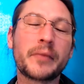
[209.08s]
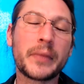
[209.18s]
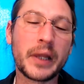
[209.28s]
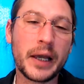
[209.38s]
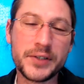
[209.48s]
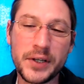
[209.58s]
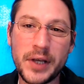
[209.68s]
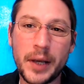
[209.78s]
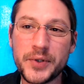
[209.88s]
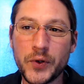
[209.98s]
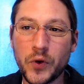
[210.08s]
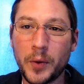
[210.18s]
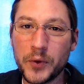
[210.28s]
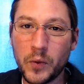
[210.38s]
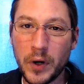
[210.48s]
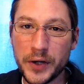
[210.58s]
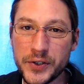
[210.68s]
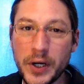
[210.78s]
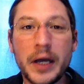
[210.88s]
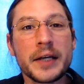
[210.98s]
It's absolutely adorable to watch.
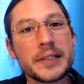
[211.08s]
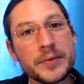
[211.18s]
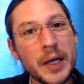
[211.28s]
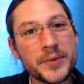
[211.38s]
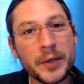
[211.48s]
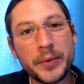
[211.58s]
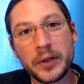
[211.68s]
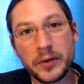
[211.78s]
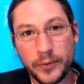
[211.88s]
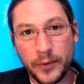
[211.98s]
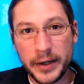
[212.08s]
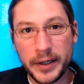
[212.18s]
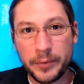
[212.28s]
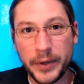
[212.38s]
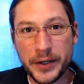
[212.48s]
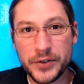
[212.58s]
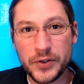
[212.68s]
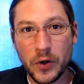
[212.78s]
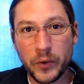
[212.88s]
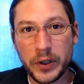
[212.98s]
Sometimes it can be a little frightening because you
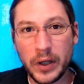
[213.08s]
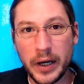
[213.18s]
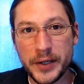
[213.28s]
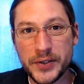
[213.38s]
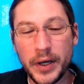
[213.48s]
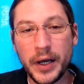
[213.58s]
don't realize